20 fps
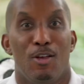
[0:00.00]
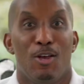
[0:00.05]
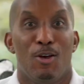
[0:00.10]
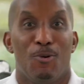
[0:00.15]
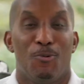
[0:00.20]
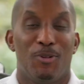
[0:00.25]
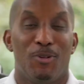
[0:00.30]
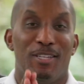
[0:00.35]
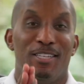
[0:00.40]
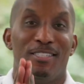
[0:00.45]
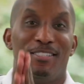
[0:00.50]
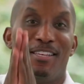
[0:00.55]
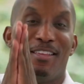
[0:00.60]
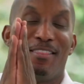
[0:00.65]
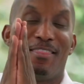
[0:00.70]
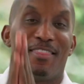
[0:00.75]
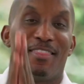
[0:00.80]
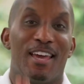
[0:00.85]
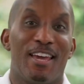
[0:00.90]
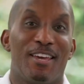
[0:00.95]
Well, listen,
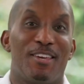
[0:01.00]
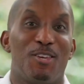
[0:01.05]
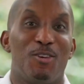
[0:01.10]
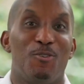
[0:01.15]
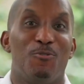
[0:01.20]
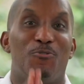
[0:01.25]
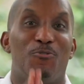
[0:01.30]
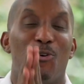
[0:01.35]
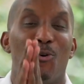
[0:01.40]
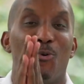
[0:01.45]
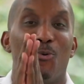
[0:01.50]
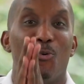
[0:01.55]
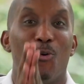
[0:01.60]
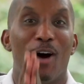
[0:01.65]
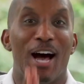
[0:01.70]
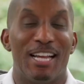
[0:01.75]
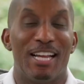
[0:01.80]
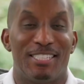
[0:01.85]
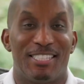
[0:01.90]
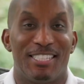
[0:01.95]
thank you for
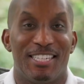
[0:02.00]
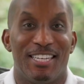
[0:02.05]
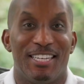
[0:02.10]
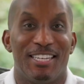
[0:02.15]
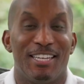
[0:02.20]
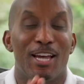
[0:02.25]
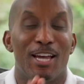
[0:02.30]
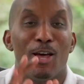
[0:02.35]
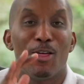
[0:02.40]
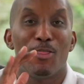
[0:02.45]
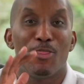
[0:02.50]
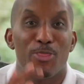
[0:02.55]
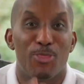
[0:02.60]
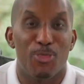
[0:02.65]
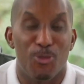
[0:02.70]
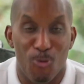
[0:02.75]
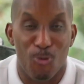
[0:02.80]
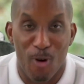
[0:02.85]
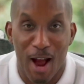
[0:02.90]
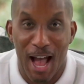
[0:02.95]
watching
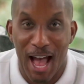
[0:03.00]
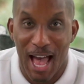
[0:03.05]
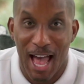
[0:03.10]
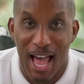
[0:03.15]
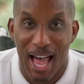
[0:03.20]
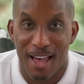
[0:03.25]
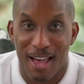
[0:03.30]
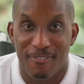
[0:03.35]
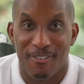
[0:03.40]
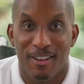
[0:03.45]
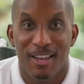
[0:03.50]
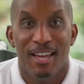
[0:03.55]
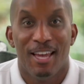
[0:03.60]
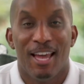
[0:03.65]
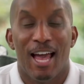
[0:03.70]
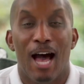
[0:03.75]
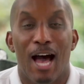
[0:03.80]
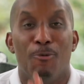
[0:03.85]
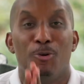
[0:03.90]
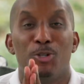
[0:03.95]
Thrive.
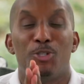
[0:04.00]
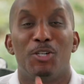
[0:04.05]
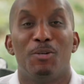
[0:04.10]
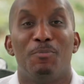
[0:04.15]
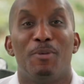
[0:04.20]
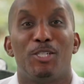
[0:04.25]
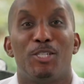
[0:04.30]
I want you to make